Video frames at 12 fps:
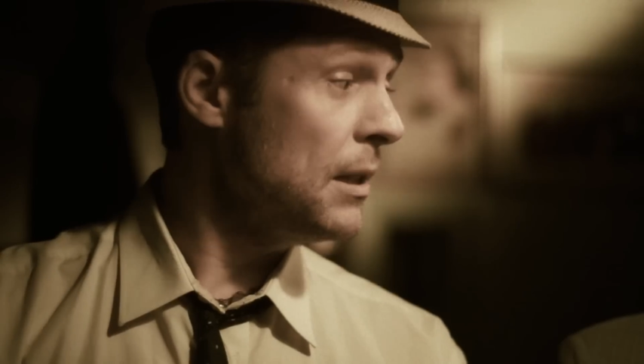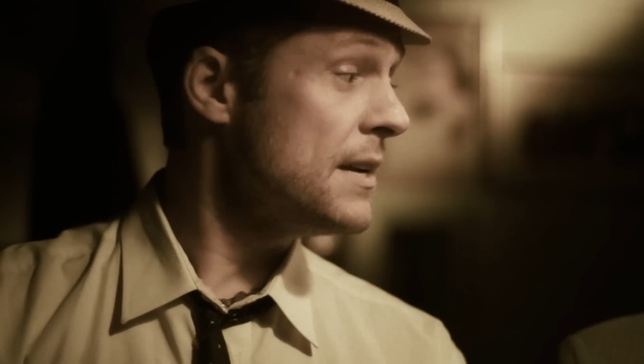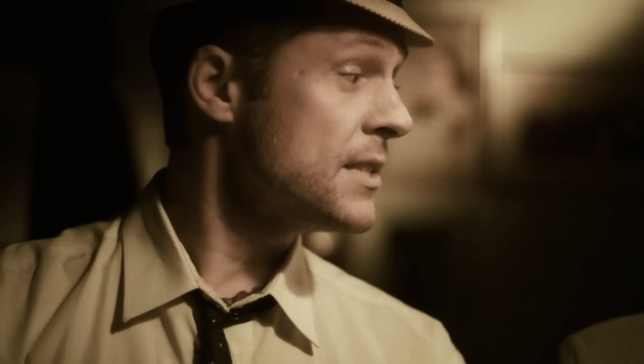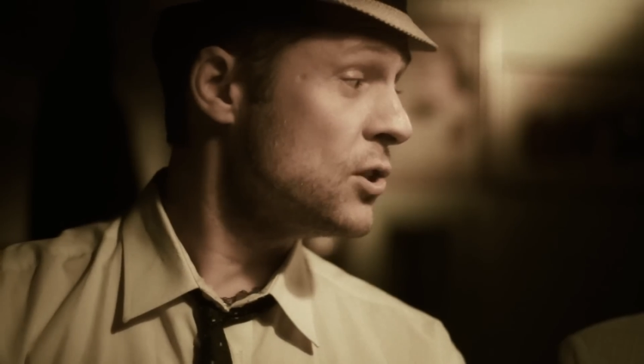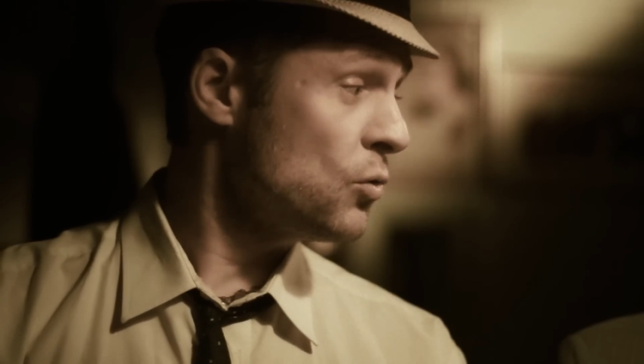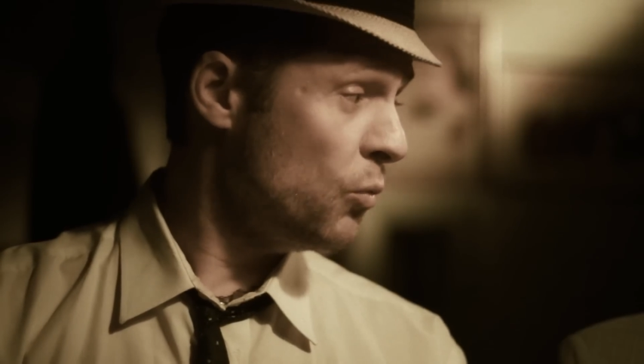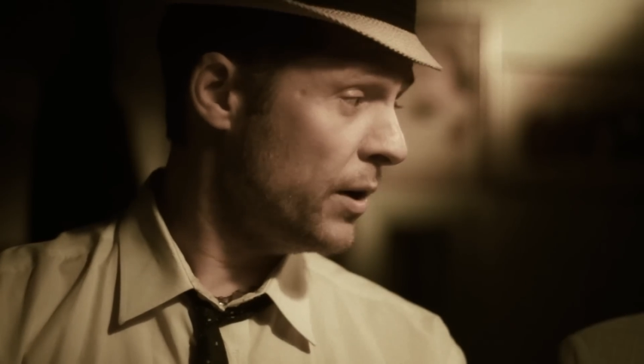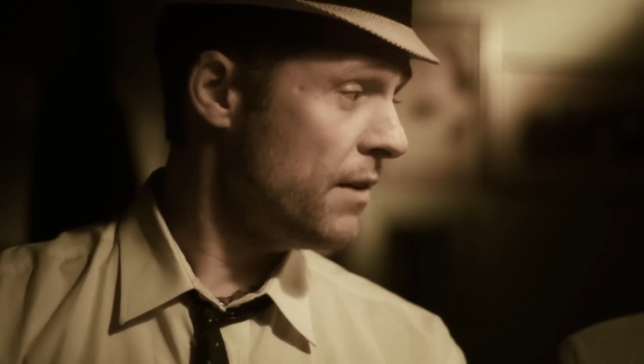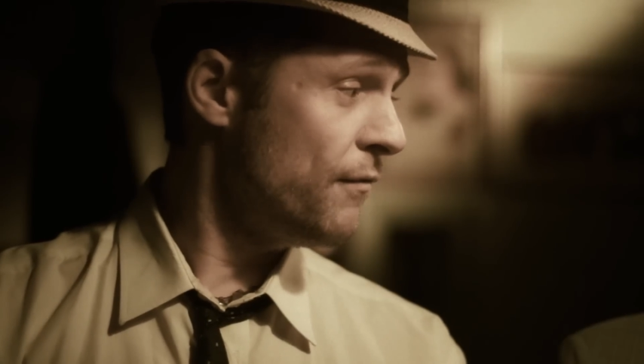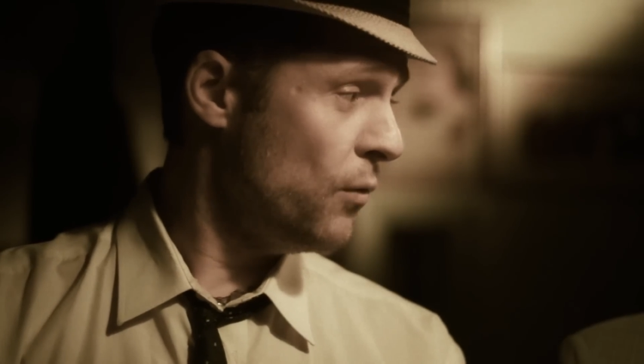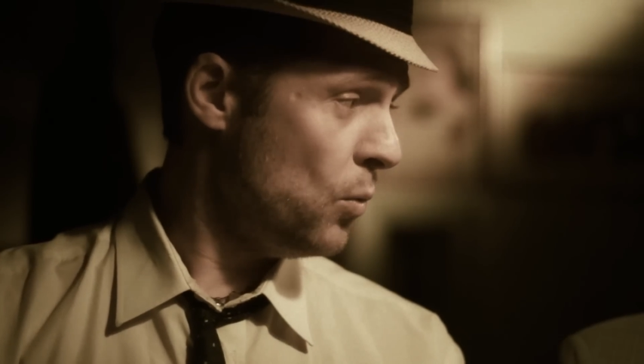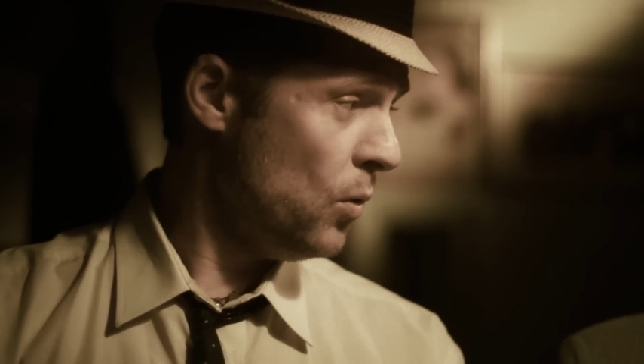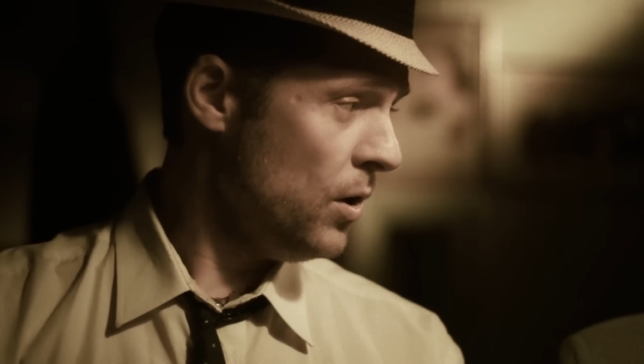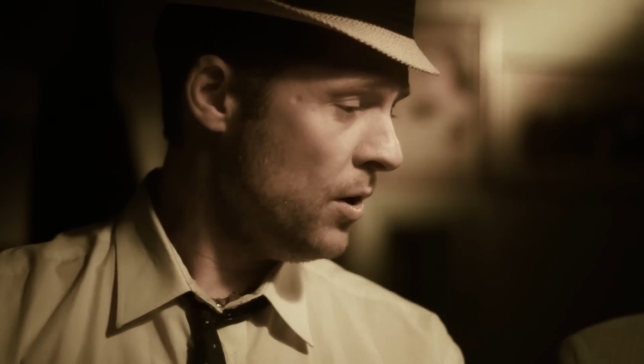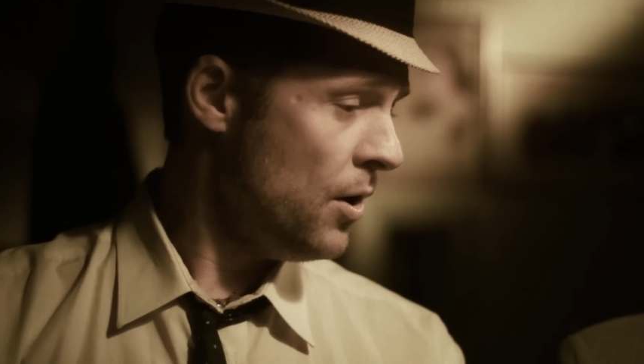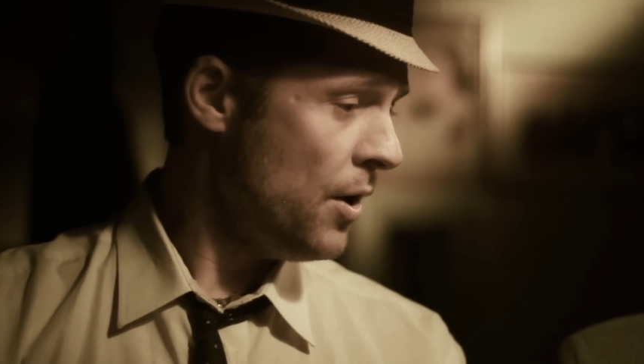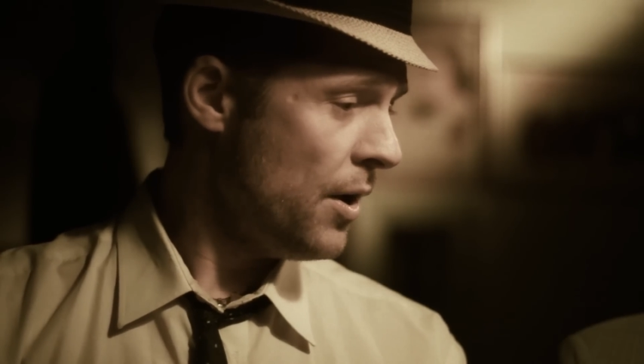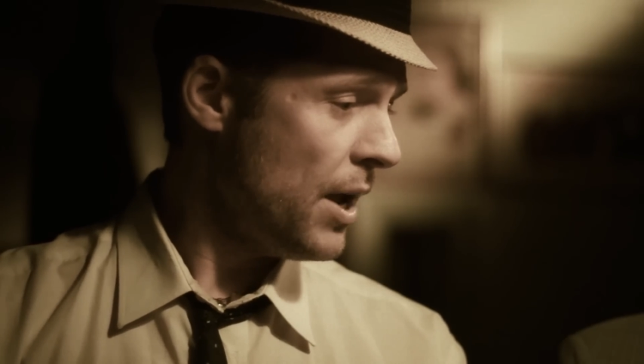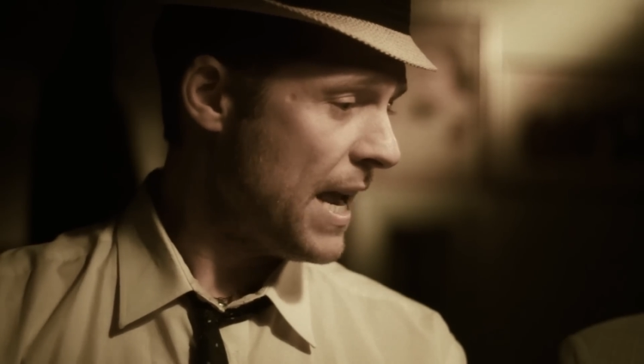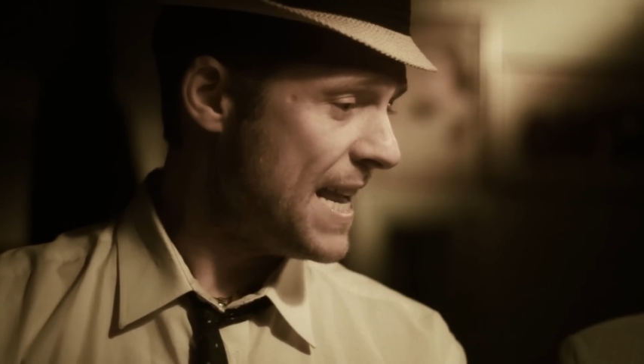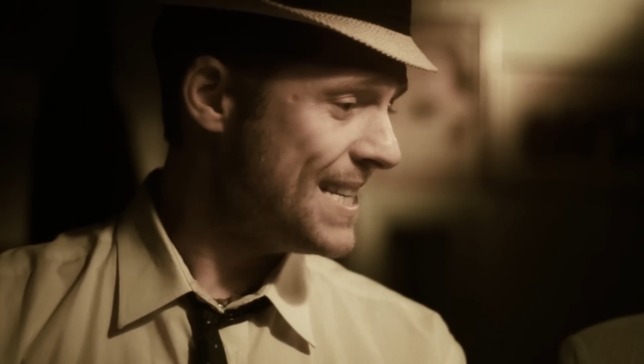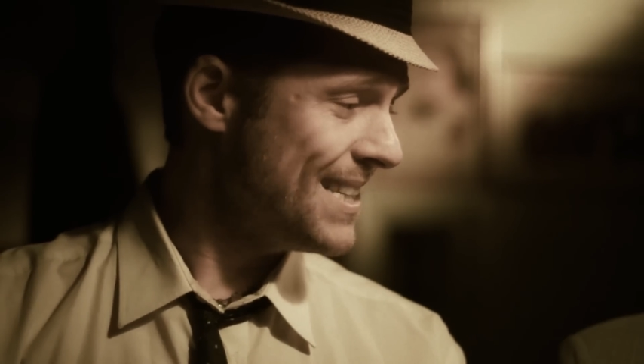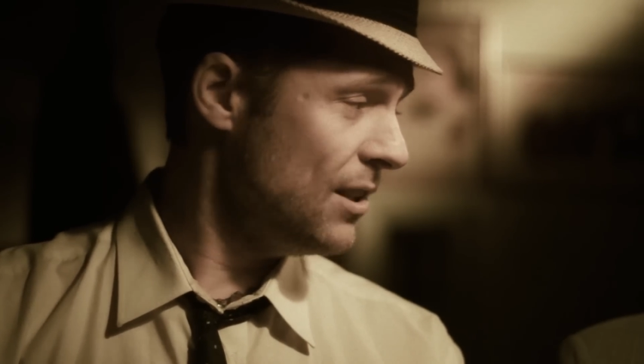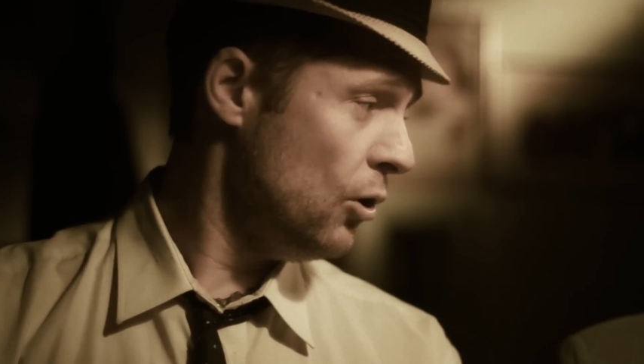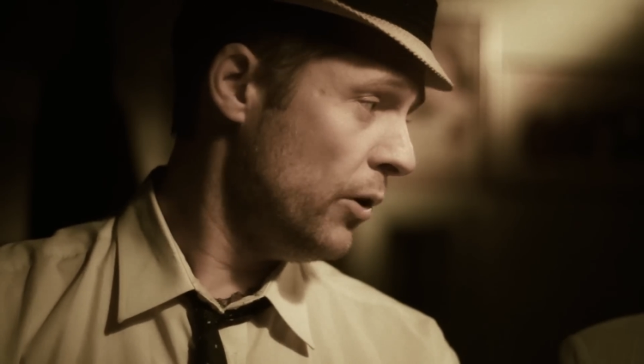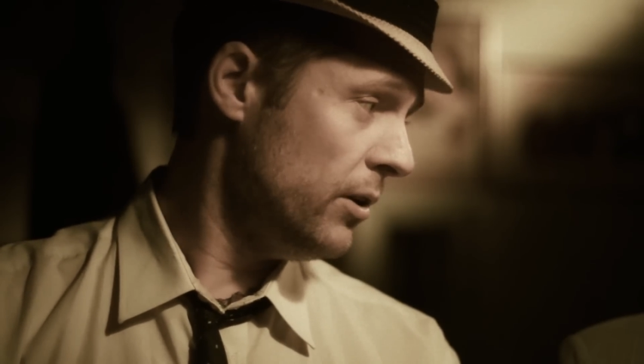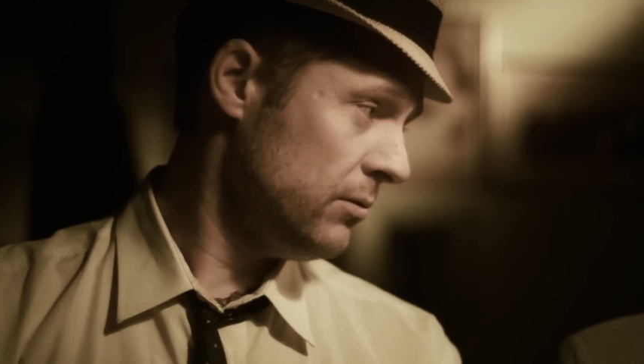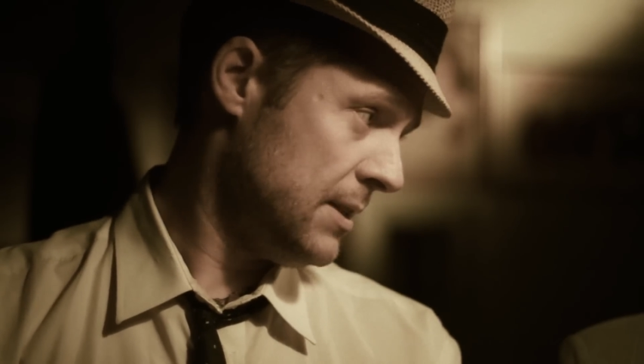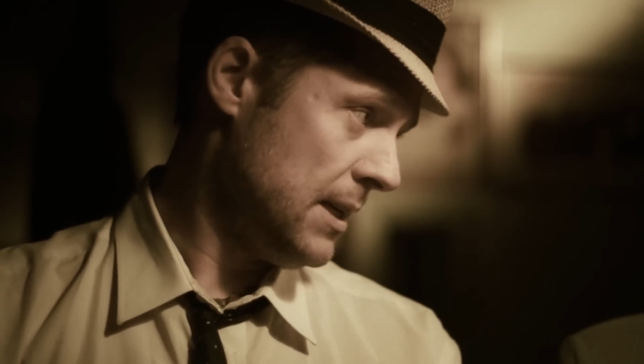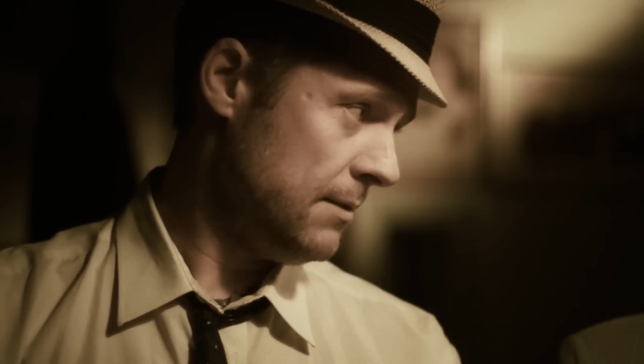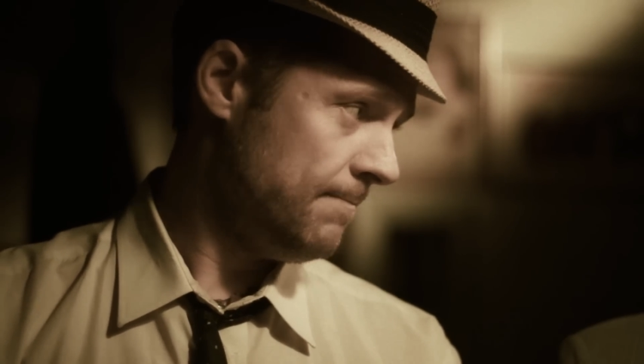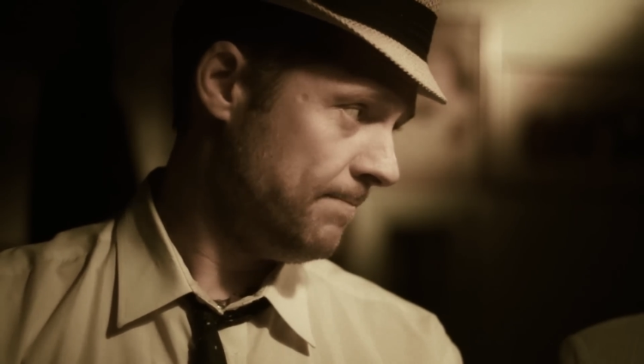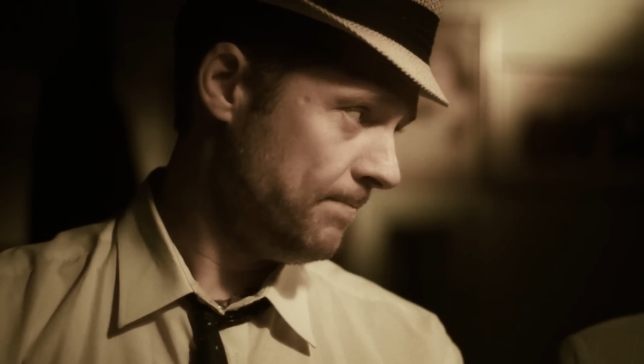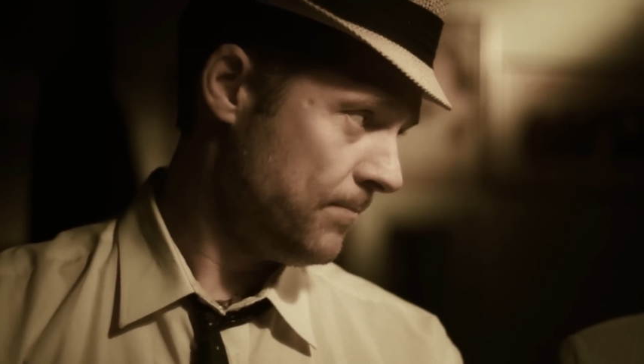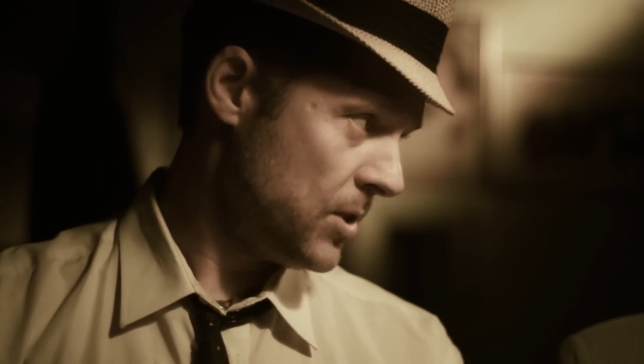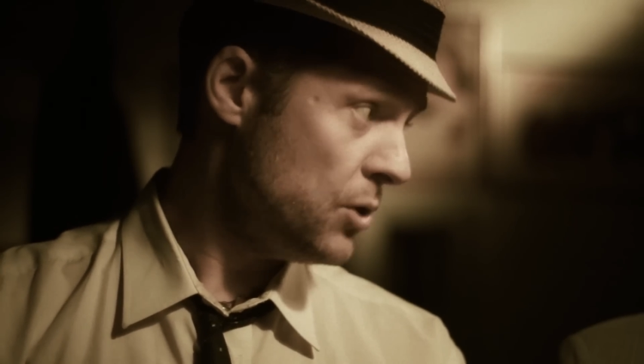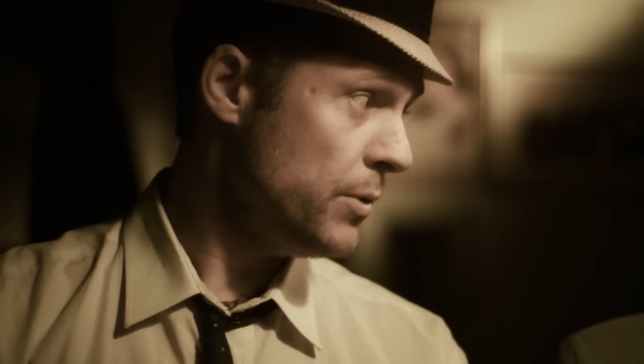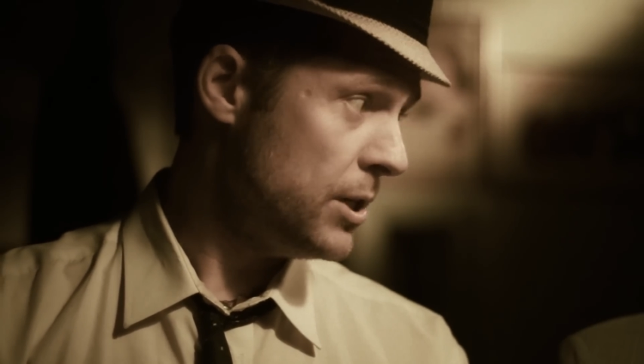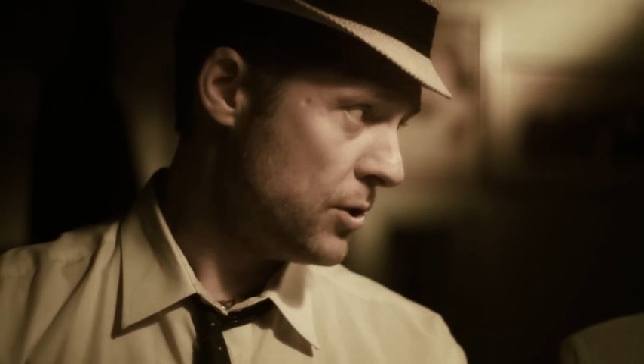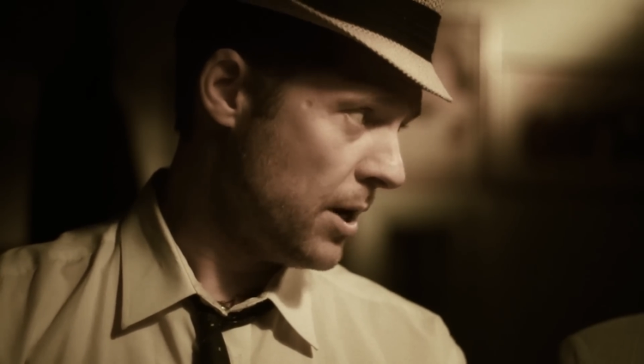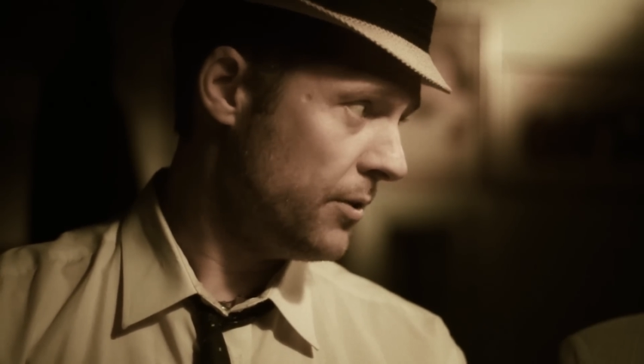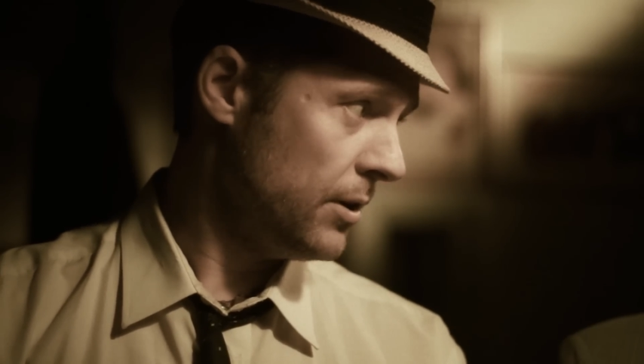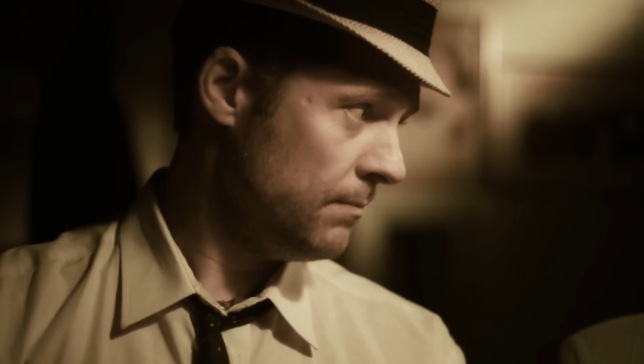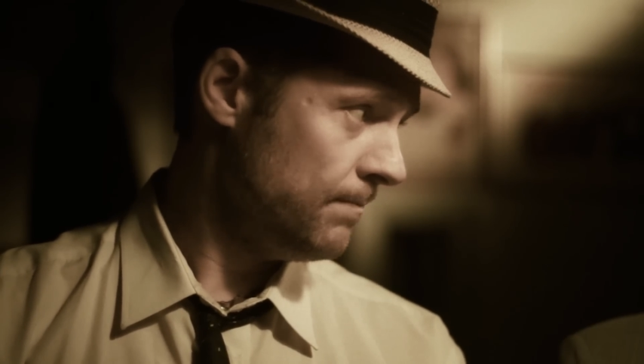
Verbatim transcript: Lesson 24 is loyalty to each other.